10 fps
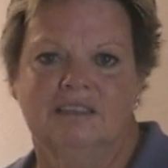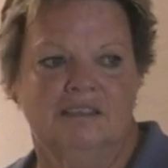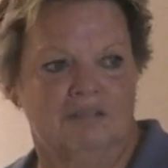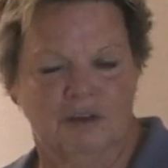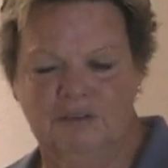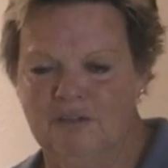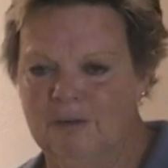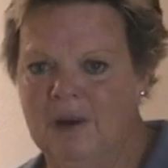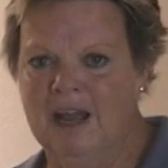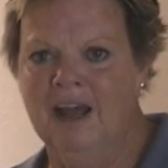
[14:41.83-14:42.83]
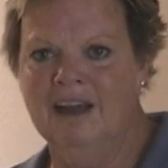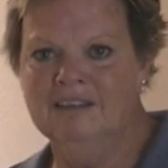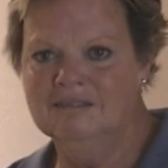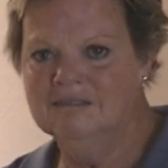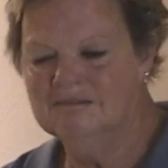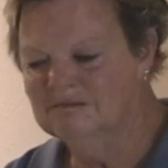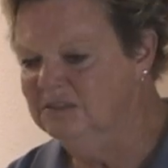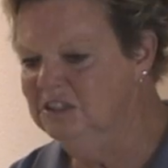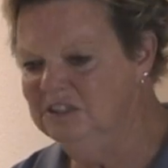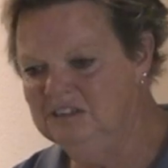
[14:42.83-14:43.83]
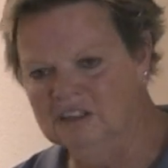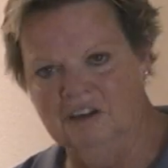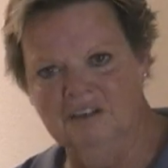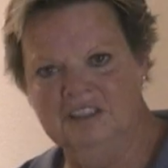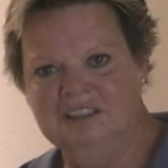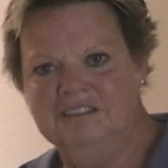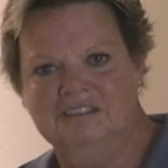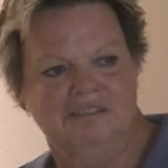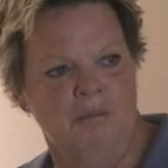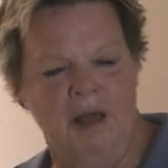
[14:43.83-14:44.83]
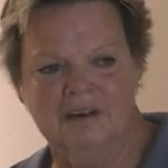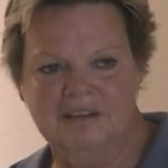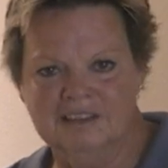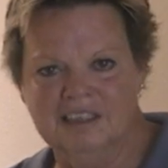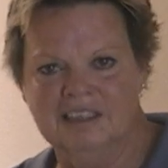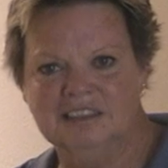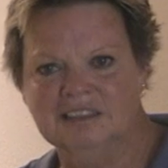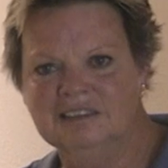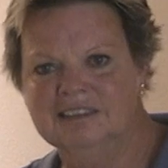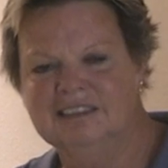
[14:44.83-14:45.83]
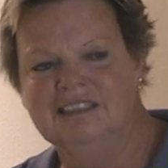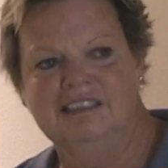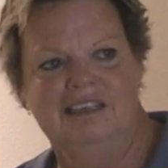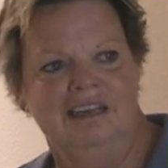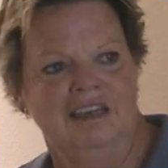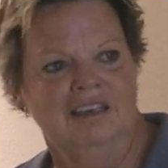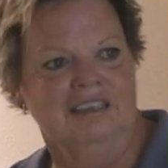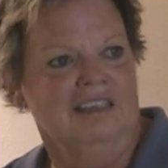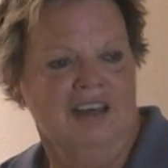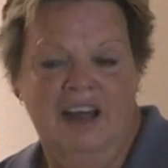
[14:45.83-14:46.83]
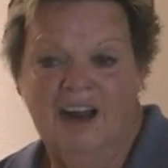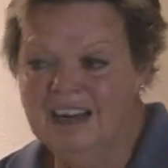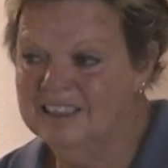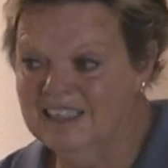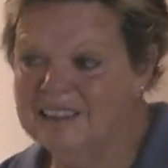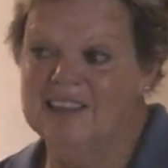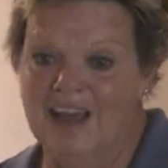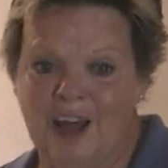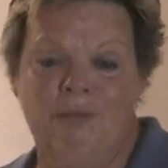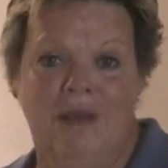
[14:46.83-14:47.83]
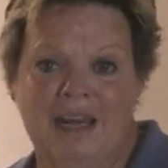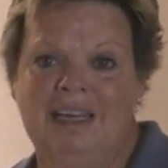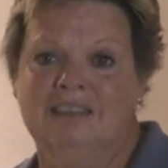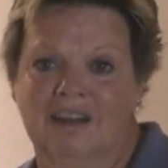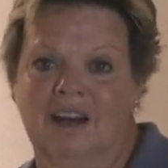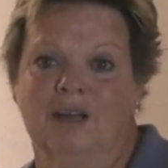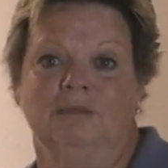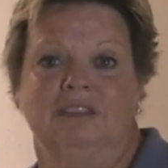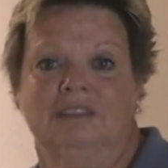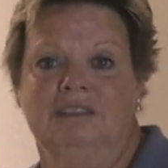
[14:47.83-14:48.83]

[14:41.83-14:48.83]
Roof over my head, food, clothing, medical attention. And I did that many times,